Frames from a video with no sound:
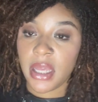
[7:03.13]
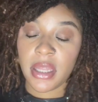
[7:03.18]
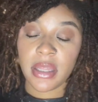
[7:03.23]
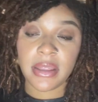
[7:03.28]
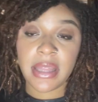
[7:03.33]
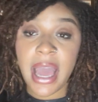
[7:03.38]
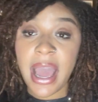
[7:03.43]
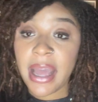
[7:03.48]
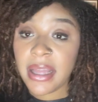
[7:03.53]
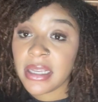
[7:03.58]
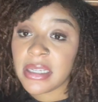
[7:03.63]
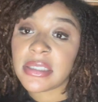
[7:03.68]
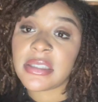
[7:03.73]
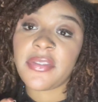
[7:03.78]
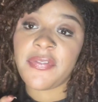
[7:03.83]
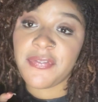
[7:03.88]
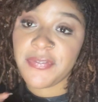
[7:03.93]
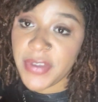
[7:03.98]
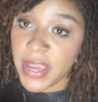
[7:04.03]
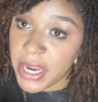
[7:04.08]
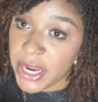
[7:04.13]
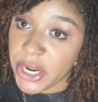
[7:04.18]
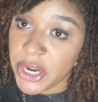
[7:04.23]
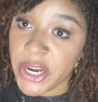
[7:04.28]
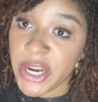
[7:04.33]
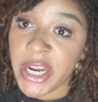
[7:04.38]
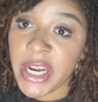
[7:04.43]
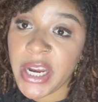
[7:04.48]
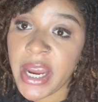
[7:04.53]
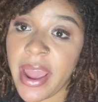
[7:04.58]
That is
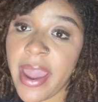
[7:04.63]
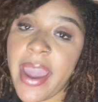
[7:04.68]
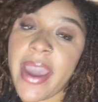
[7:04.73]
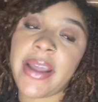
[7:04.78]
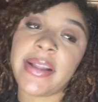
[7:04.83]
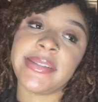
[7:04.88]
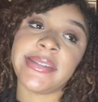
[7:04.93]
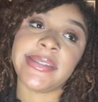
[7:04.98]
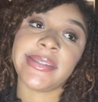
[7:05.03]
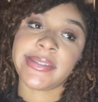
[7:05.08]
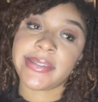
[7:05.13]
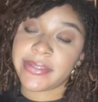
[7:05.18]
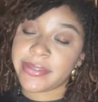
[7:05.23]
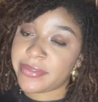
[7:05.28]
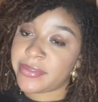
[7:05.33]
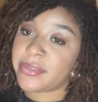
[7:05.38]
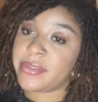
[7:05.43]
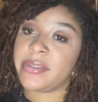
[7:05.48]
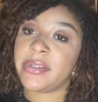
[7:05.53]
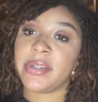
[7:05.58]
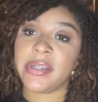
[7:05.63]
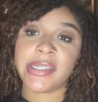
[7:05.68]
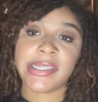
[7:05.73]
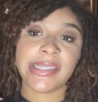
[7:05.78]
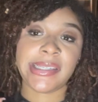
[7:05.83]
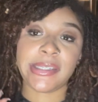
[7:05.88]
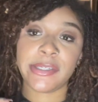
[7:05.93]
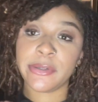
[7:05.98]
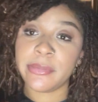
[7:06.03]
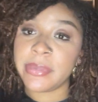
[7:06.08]
fear and a
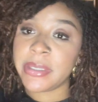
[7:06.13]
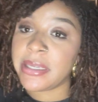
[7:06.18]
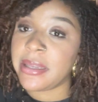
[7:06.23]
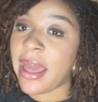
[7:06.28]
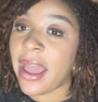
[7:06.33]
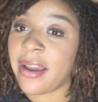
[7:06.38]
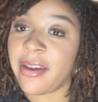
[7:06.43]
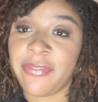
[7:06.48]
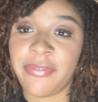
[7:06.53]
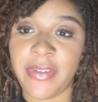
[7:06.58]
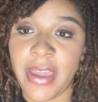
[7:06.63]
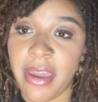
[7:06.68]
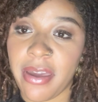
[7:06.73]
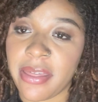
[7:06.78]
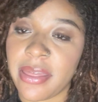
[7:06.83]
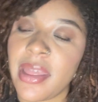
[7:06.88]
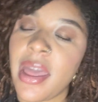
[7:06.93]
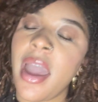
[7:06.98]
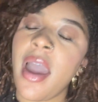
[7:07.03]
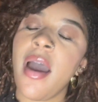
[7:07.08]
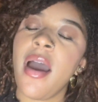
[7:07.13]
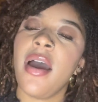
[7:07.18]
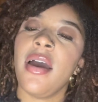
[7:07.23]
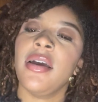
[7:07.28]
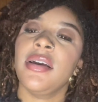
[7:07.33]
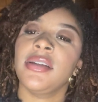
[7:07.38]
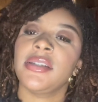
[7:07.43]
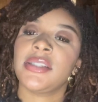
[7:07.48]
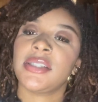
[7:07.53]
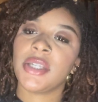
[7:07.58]
little bit of lack of faith.
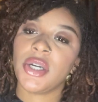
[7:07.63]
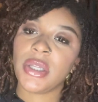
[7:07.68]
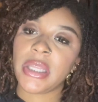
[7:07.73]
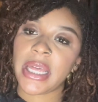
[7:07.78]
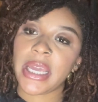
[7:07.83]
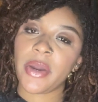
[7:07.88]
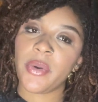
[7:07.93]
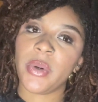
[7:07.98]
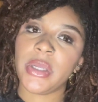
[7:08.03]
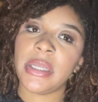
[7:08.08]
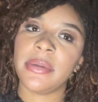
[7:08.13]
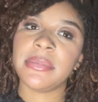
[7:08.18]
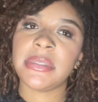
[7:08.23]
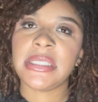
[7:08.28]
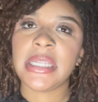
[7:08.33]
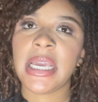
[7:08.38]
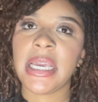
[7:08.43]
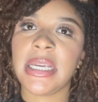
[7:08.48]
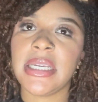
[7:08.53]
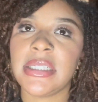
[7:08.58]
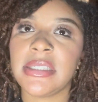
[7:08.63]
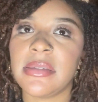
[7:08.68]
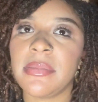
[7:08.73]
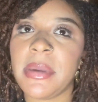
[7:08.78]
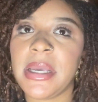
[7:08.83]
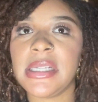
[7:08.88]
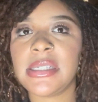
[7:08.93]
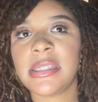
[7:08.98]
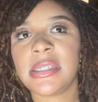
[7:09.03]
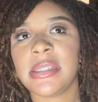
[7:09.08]
So, like, what I'm saying is
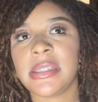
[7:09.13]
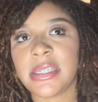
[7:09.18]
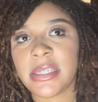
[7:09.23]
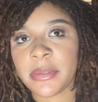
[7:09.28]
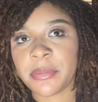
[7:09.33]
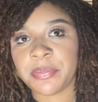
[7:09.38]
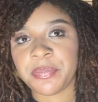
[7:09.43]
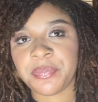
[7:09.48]
basically,